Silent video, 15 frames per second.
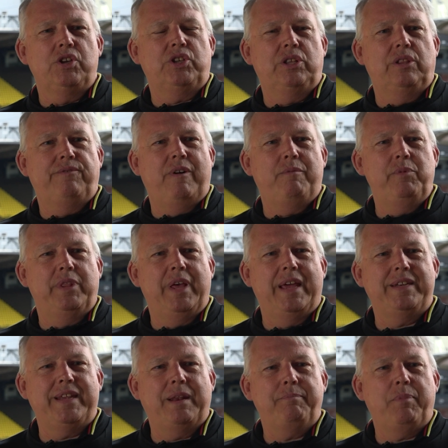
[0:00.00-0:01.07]
just at the front with
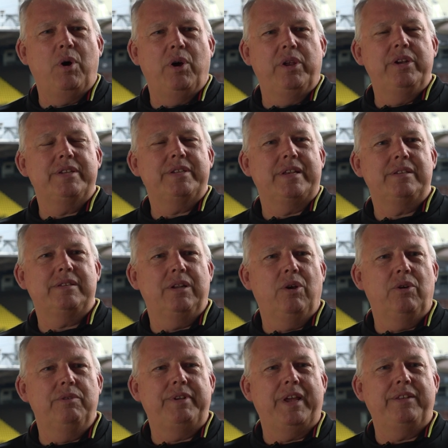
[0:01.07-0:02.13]
our dad behind us, as a
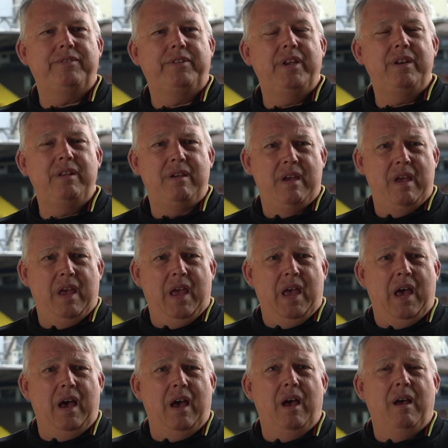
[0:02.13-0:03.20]
lot of dads did,
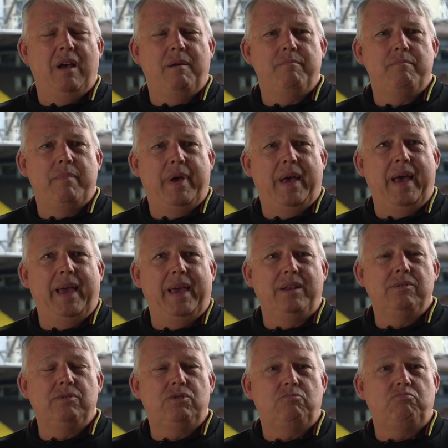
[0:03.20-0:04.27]

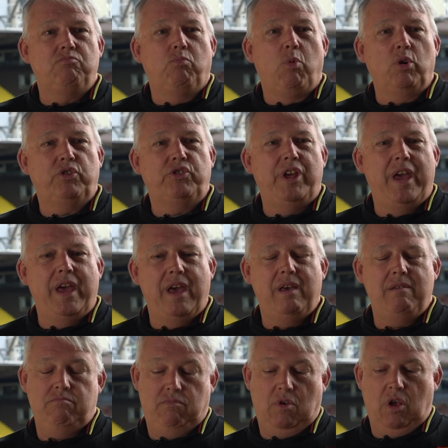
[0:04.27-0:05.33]
and watched
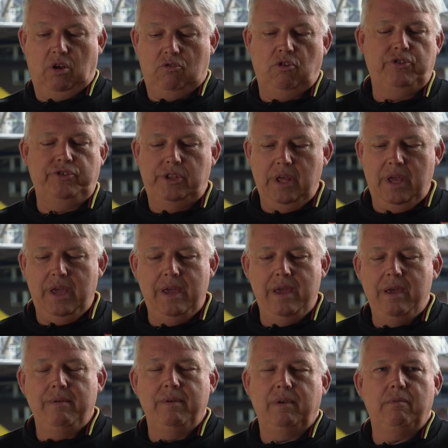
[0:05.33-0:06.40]
there across
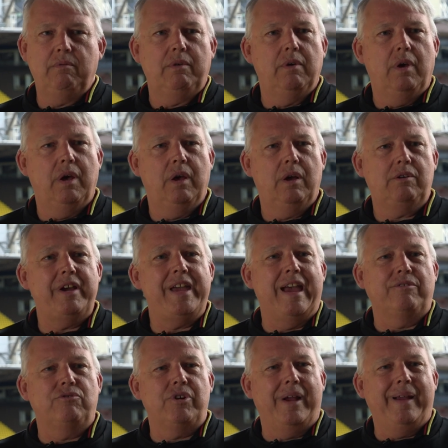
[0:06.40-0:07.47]
the
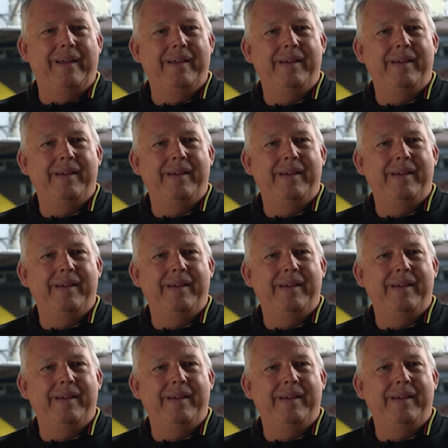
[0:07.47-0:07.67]
greyhound track.